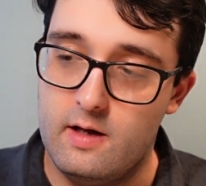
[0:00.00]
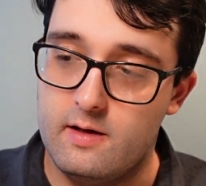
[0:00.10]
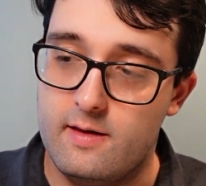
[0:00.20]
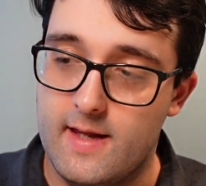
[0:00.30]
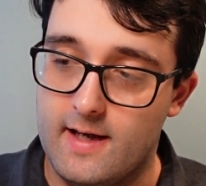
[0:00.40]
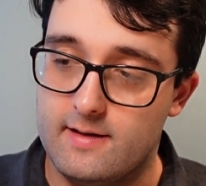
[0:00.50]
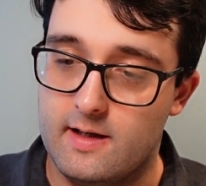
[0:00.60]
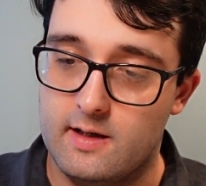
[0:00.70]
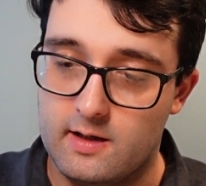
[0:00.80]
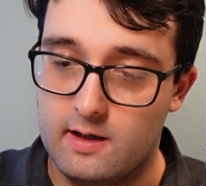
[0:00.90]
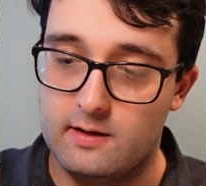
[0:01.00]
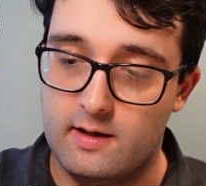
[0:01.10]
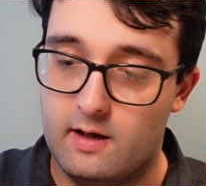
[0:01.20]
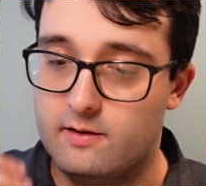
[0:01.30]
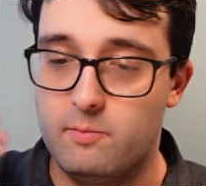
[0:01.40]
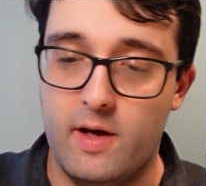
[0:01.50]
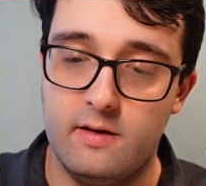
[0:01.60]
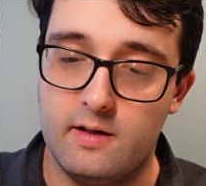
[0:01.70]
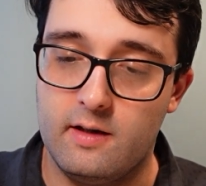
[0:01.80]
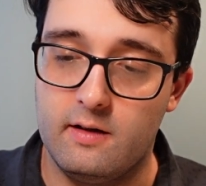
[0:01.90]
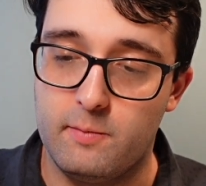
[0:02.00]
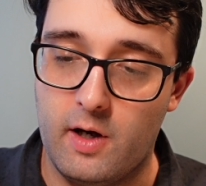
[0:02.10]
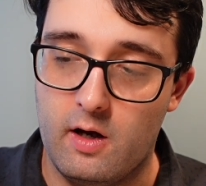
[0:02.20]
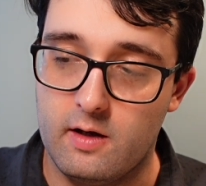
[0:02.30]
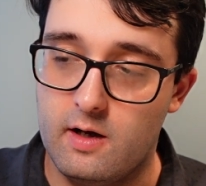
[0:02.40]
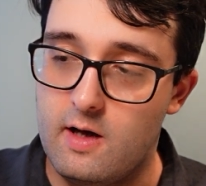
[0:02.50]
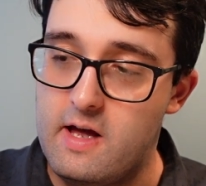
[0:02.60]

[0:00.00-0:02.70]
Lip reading: the things that are currently on the painting block.